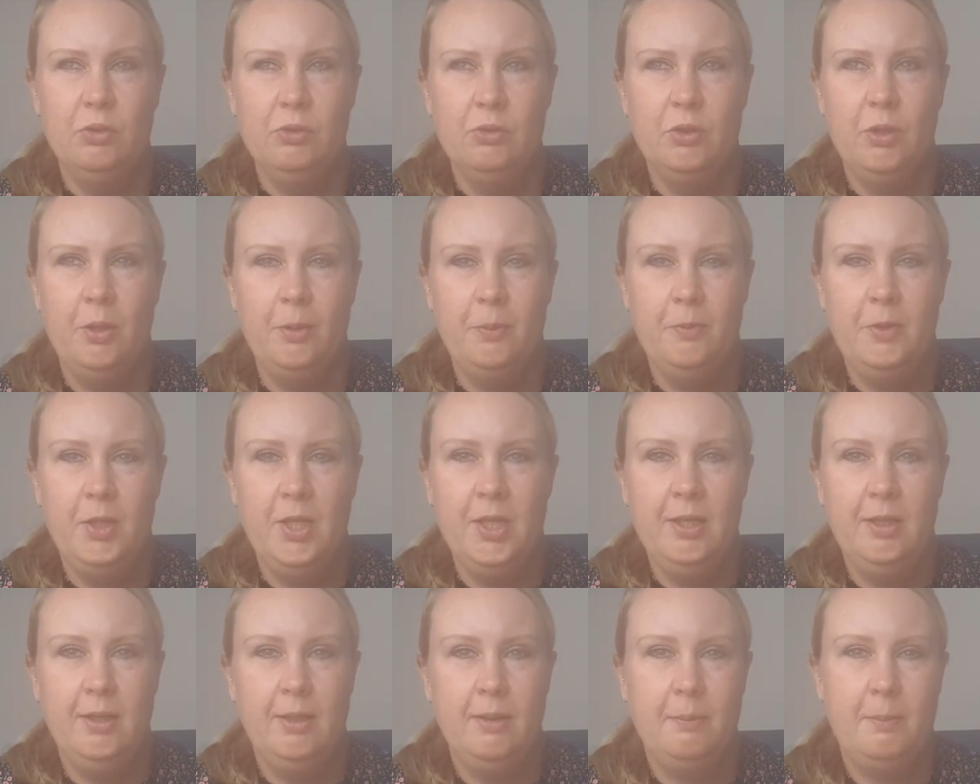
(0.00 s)
so I'm
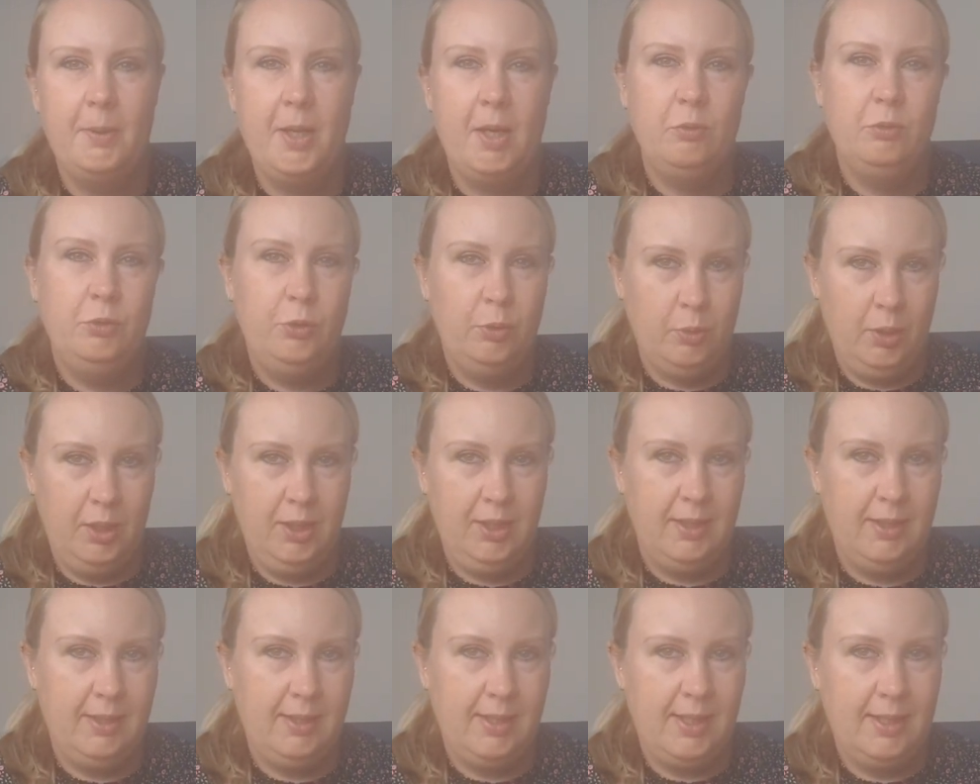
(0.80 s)
thinking about
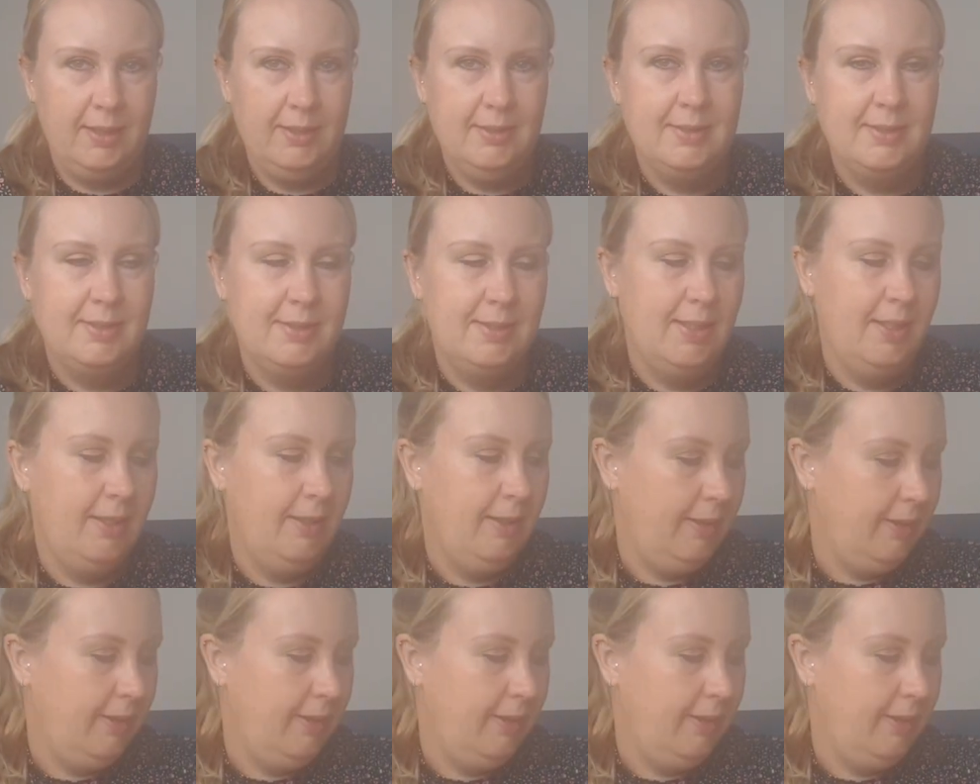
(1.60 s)
doing that.